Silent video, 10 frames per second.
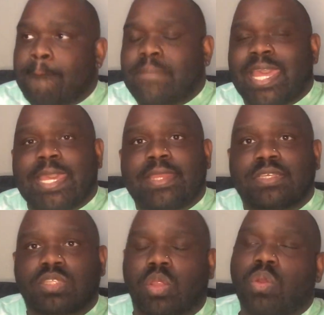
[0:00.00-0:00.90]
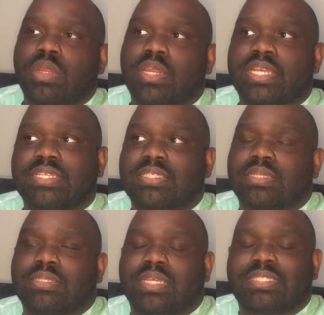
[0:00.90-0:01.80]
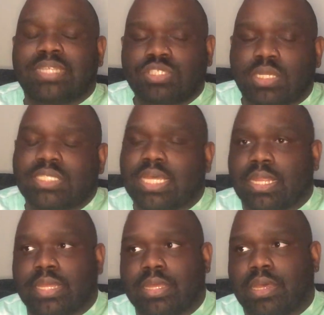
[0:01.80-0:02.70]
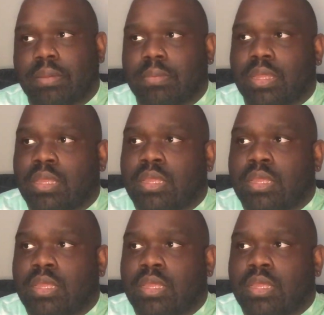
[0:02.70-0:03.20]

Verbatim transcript: And his lawyer is essentially telling him